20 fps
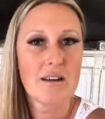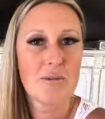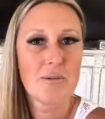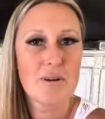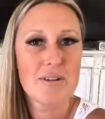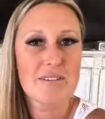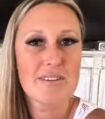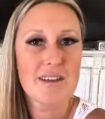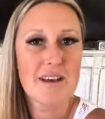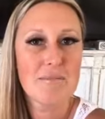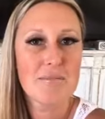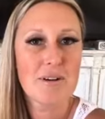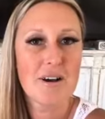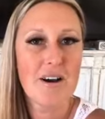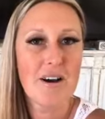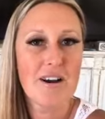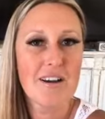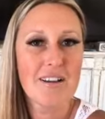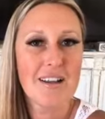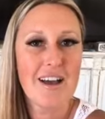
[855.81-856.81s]
What's up,
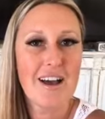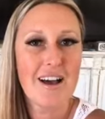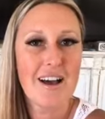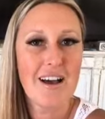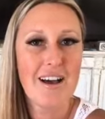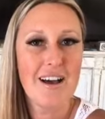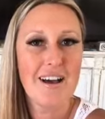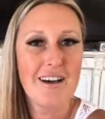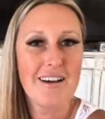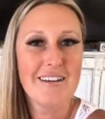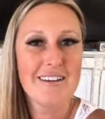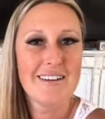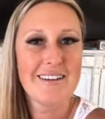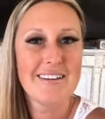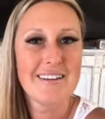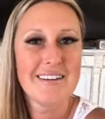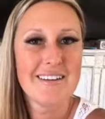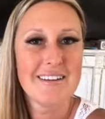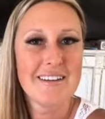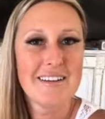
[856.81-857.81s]
Carla?
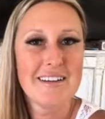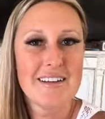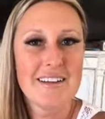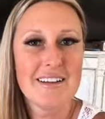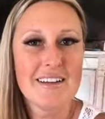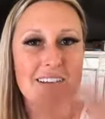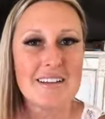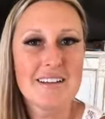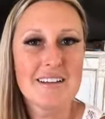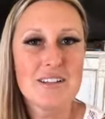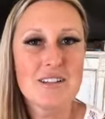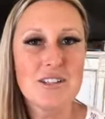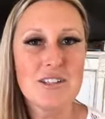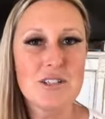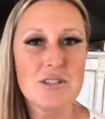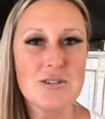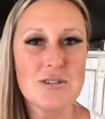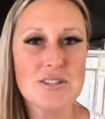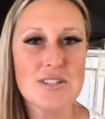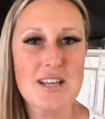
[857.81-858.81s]

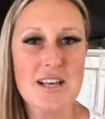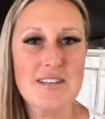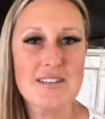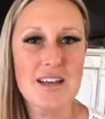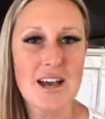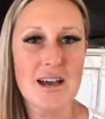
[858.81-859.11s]
Lou says,